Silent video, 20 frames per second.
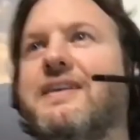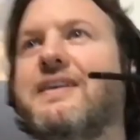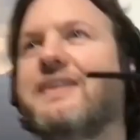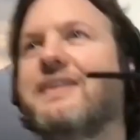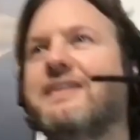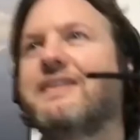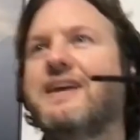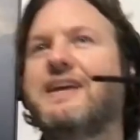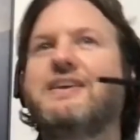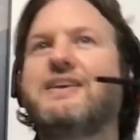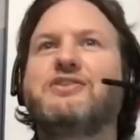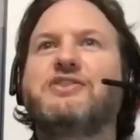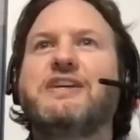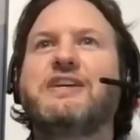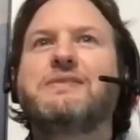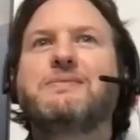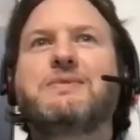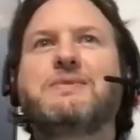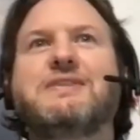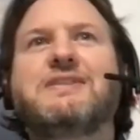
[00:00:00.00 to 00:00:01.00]
Thank you,
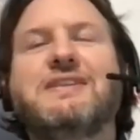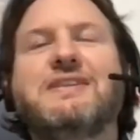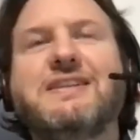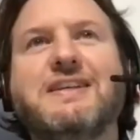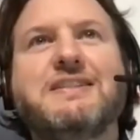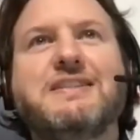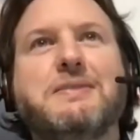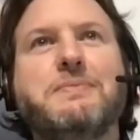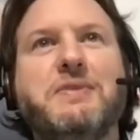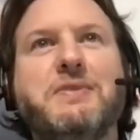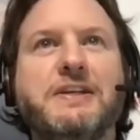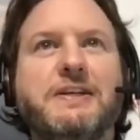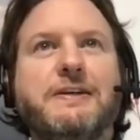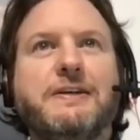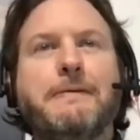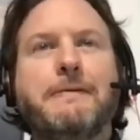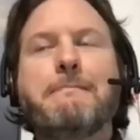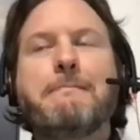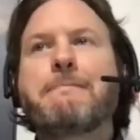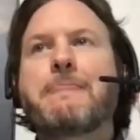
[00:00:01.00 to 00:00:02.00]
James. Nice to be
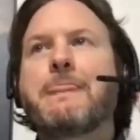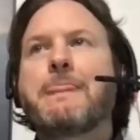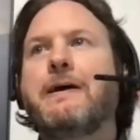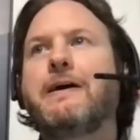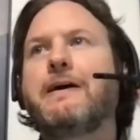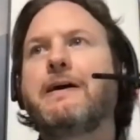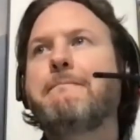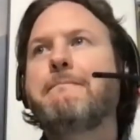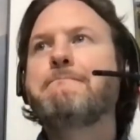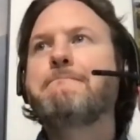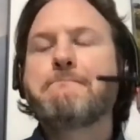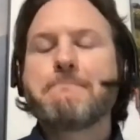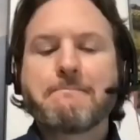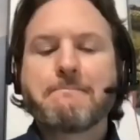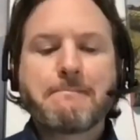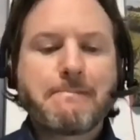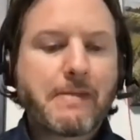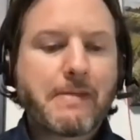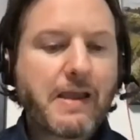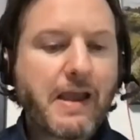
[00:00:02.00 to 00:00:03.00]
here.
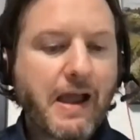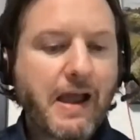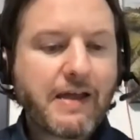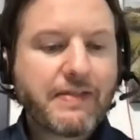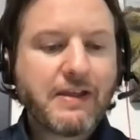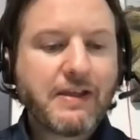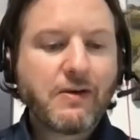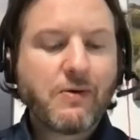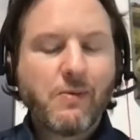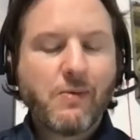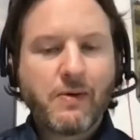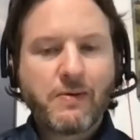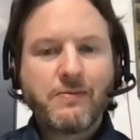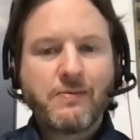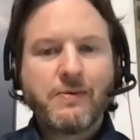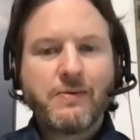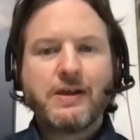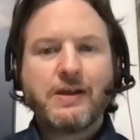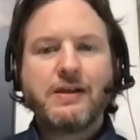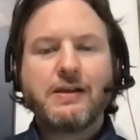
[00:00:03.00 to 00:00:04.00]
I think
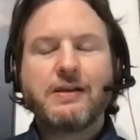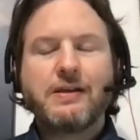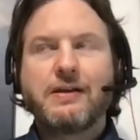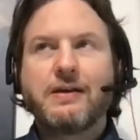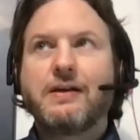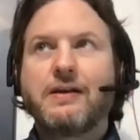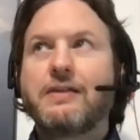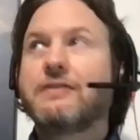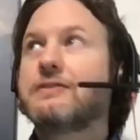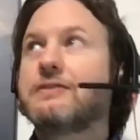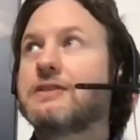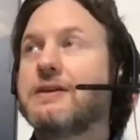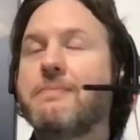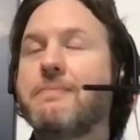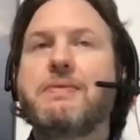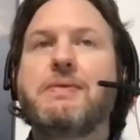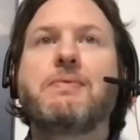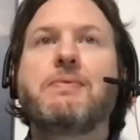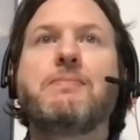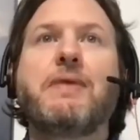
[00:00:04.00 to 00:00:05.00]
one way
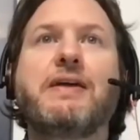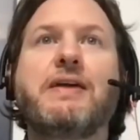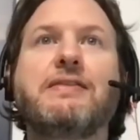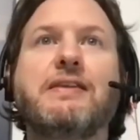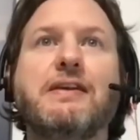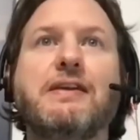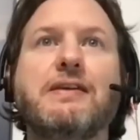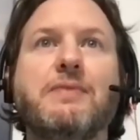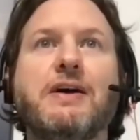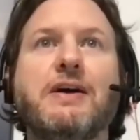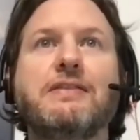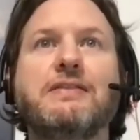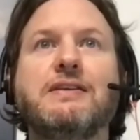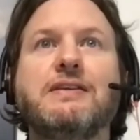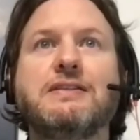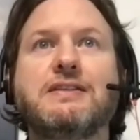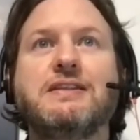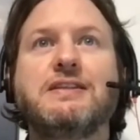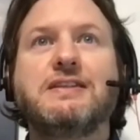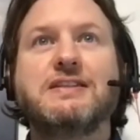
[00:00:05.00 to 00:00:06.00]
some people might think about
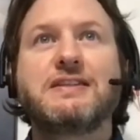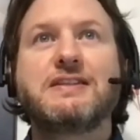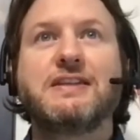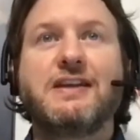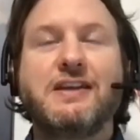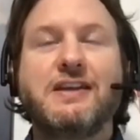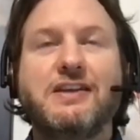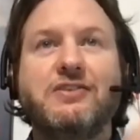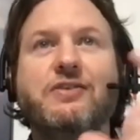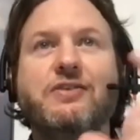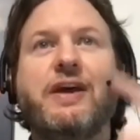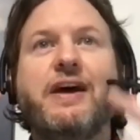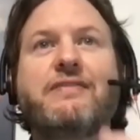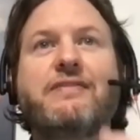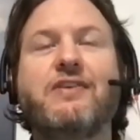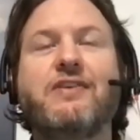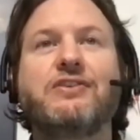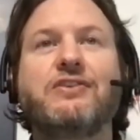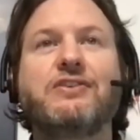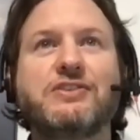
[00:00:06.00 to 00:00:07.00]
this is you
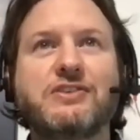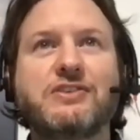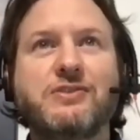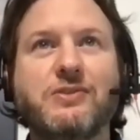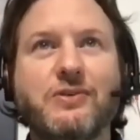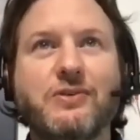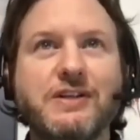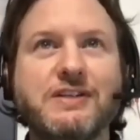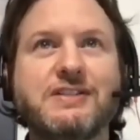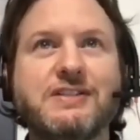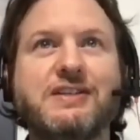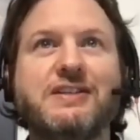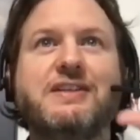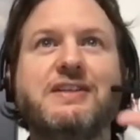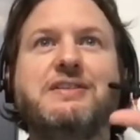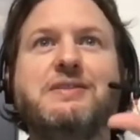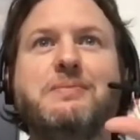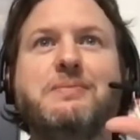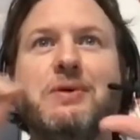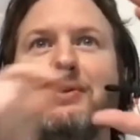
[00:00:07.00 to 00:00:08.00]
have all your stories and
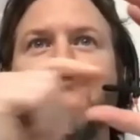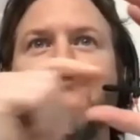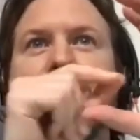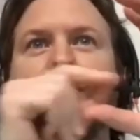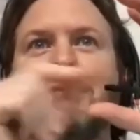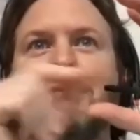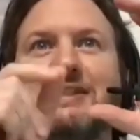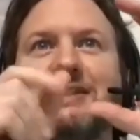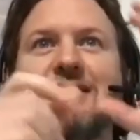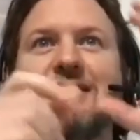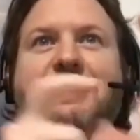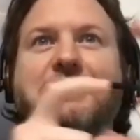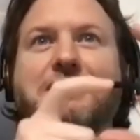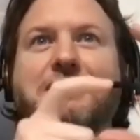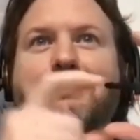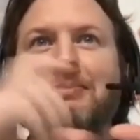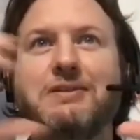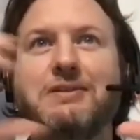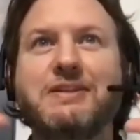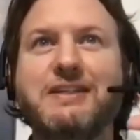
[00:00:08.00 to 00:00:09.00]
then you pull up this like
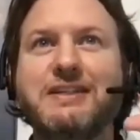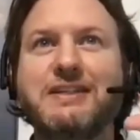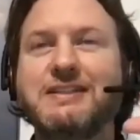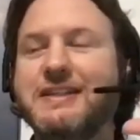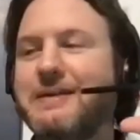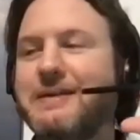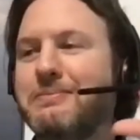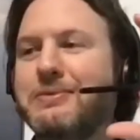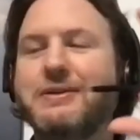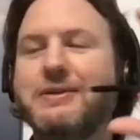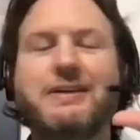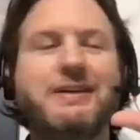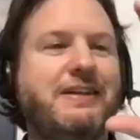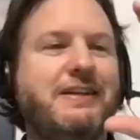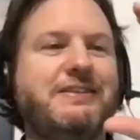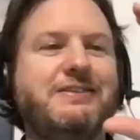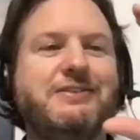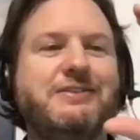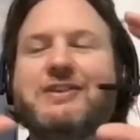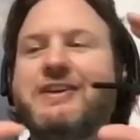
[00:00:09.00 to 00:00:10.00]
splitting template
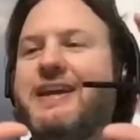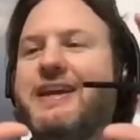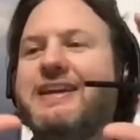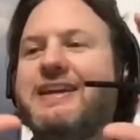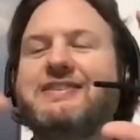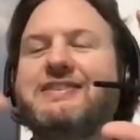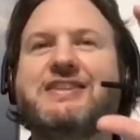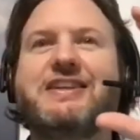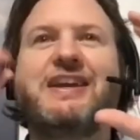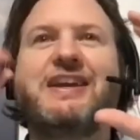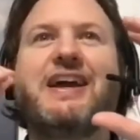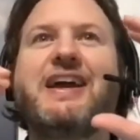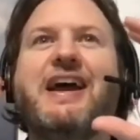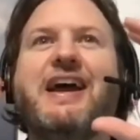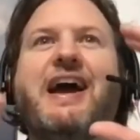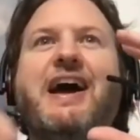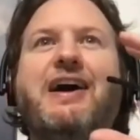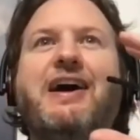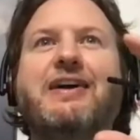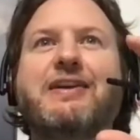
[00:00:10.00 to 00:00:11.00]
and you look at it and you say,
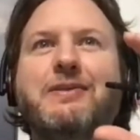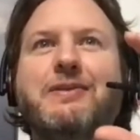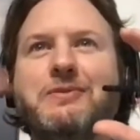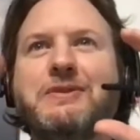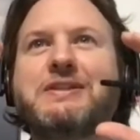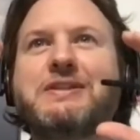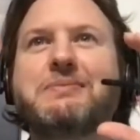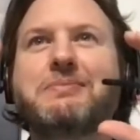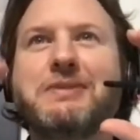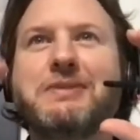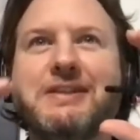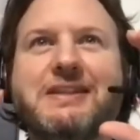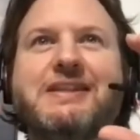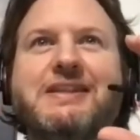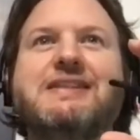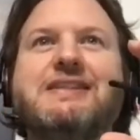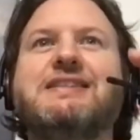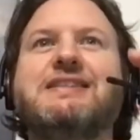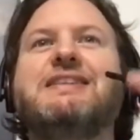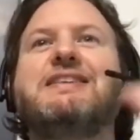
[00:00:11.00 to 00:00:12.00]
how can we split
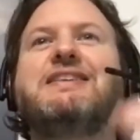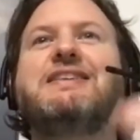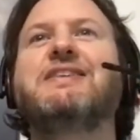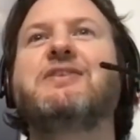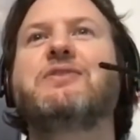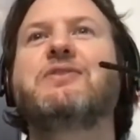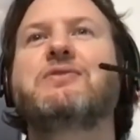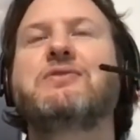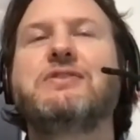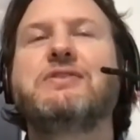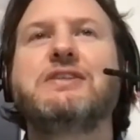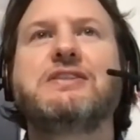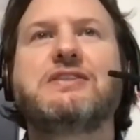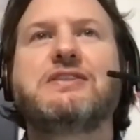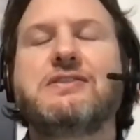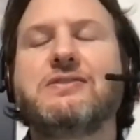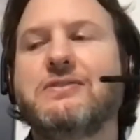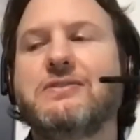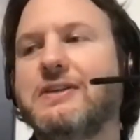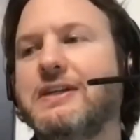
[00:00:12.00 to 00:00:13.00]
these? And you go through each
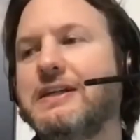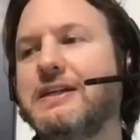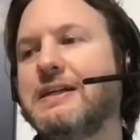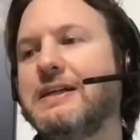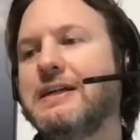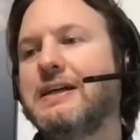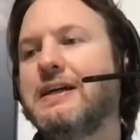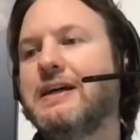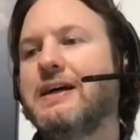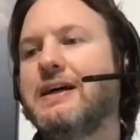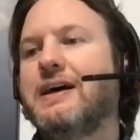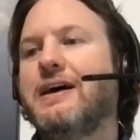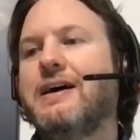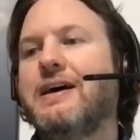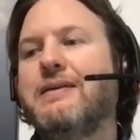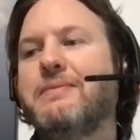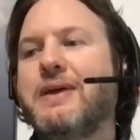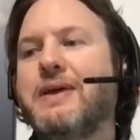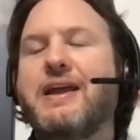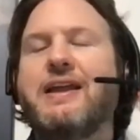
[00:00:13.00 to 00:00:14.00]
story.
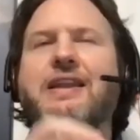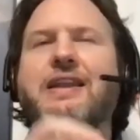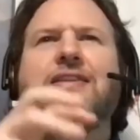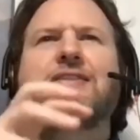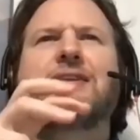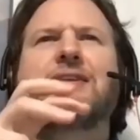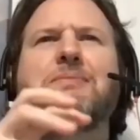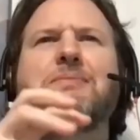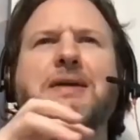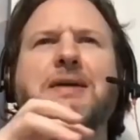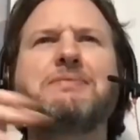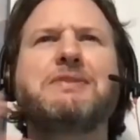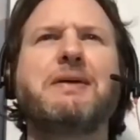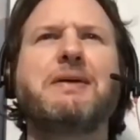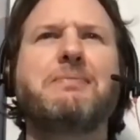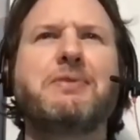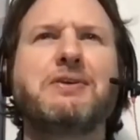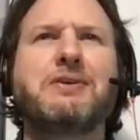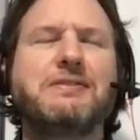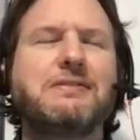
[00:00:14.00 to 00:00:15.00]
And sometimes
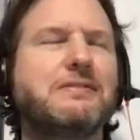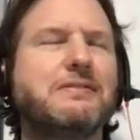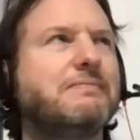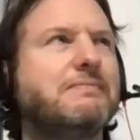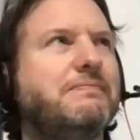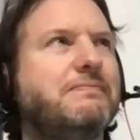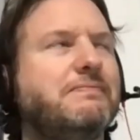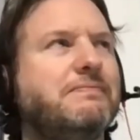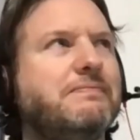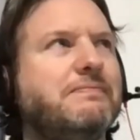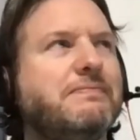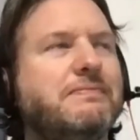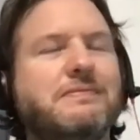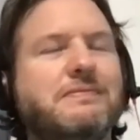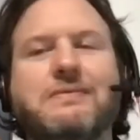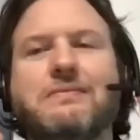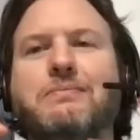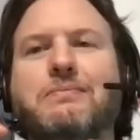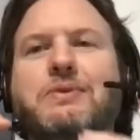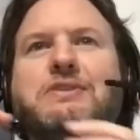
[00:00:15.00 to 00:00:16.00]
that
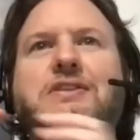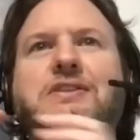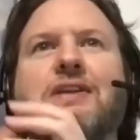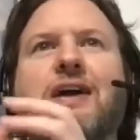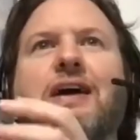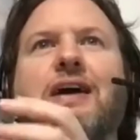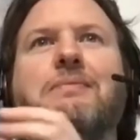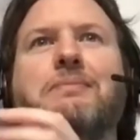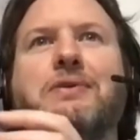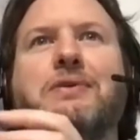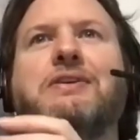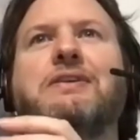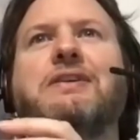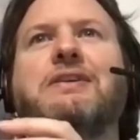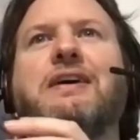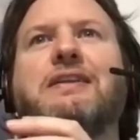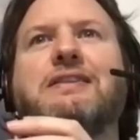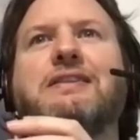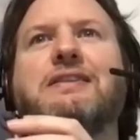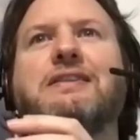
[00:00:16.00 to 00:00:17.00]
puts a lot of
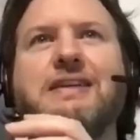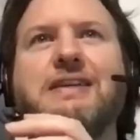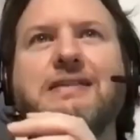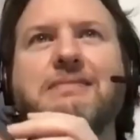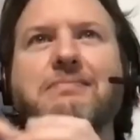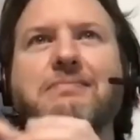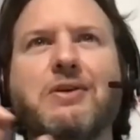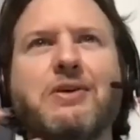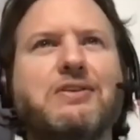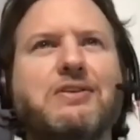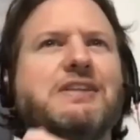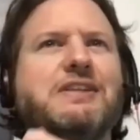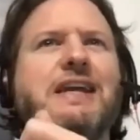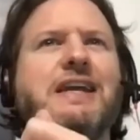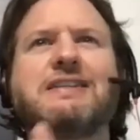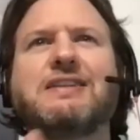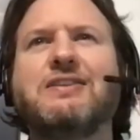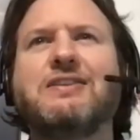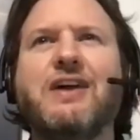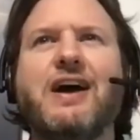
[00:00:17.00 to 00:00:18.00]
burden on the team or
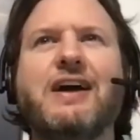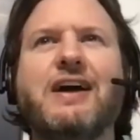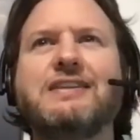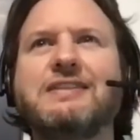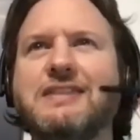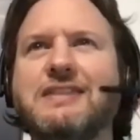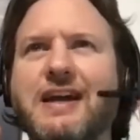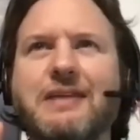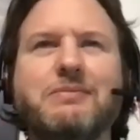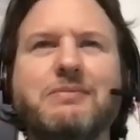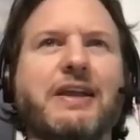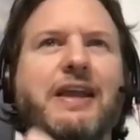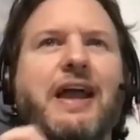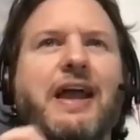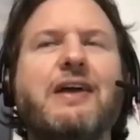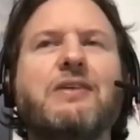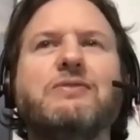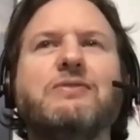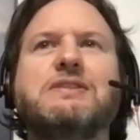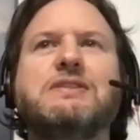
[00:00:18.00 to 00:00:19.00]
takes a lot of time. Like,
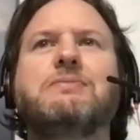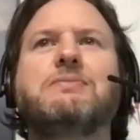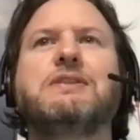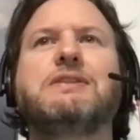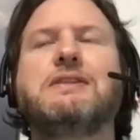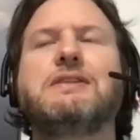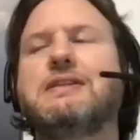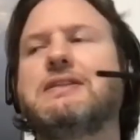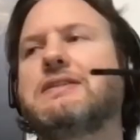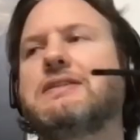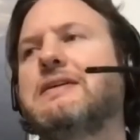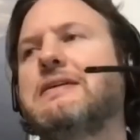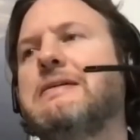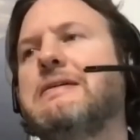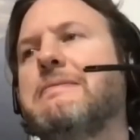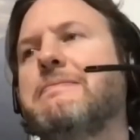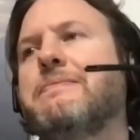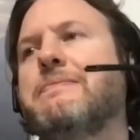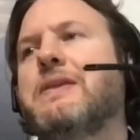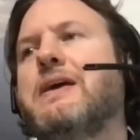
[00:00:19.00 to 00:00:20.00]
how do we split this?
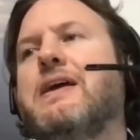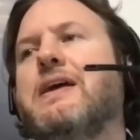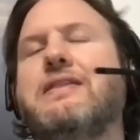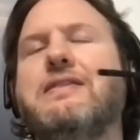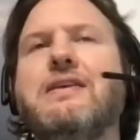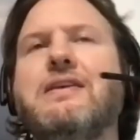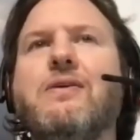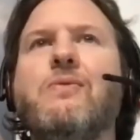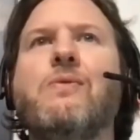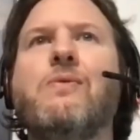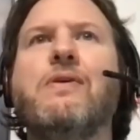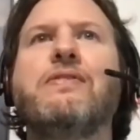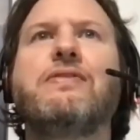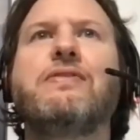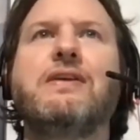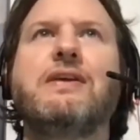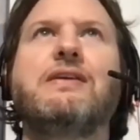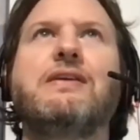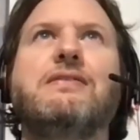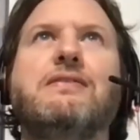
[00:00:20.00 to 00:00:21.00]
And I think one
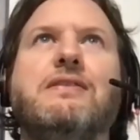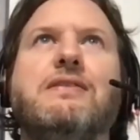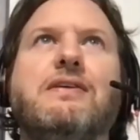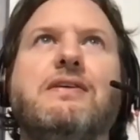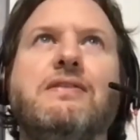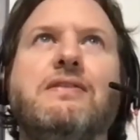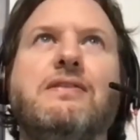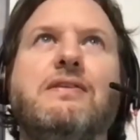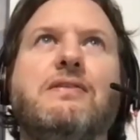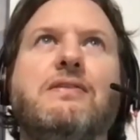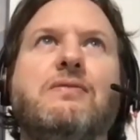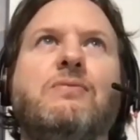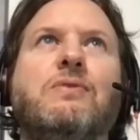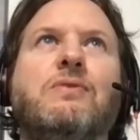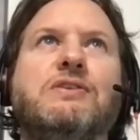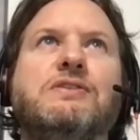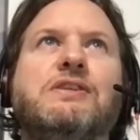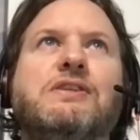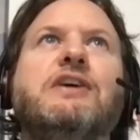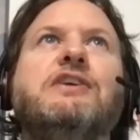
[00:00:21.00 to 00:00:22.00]
thing that
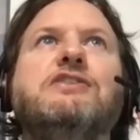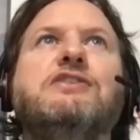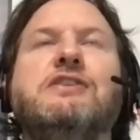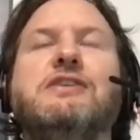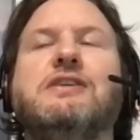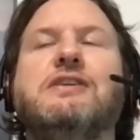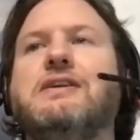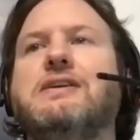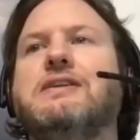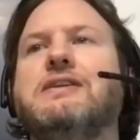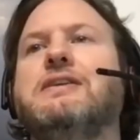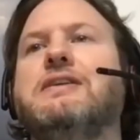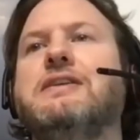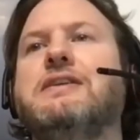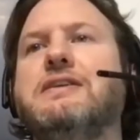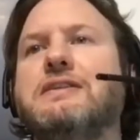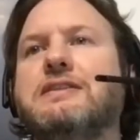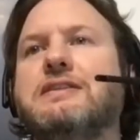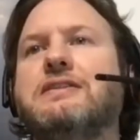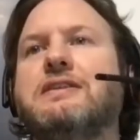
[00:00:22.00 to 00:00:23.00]
we're touching on
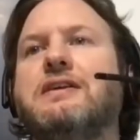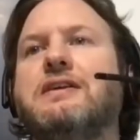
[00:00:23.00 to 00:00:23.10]
is